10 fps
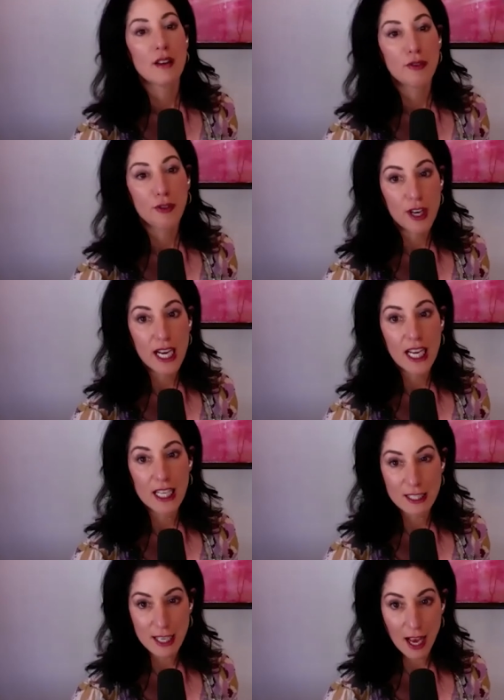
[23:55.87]
free
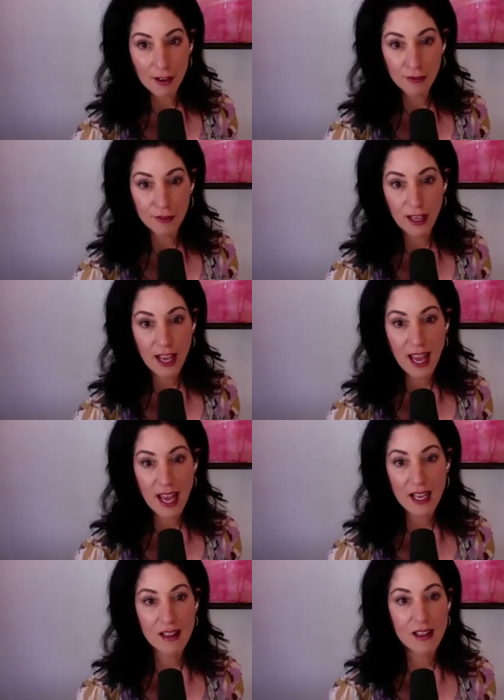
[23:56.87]
stuff.
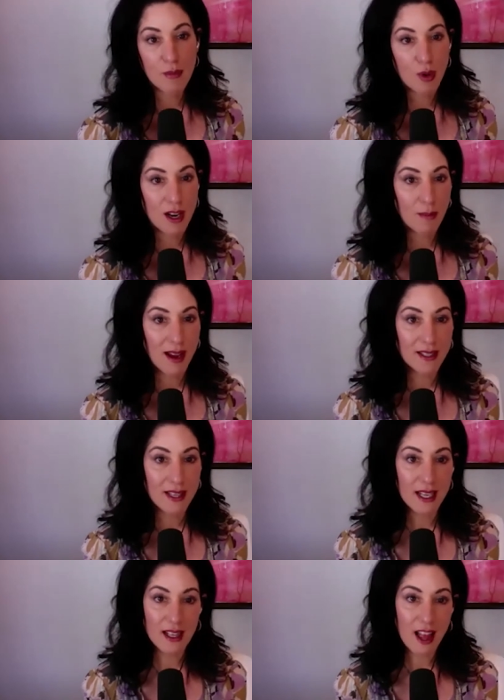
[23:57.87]
And the Morning
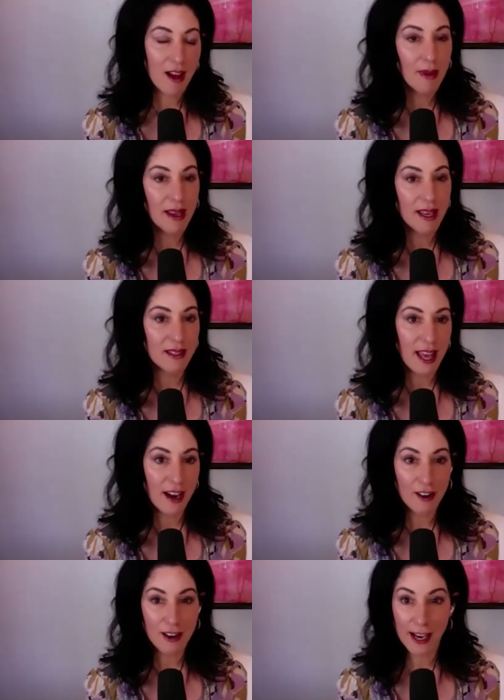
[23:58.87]
Mindset Club is
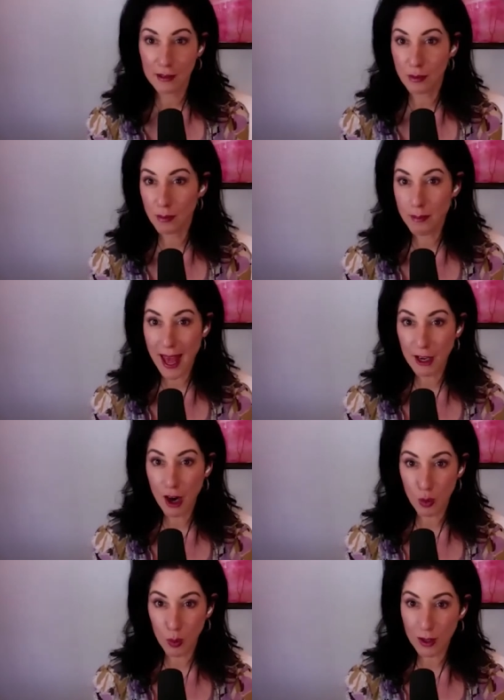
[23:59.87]
there, and men
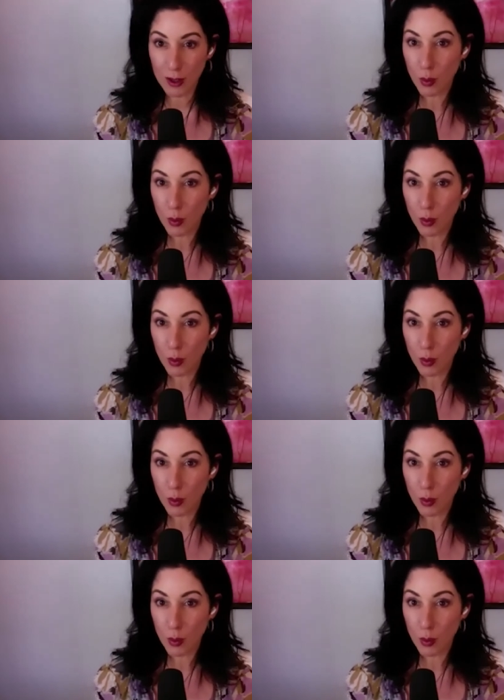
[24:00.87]
are wel-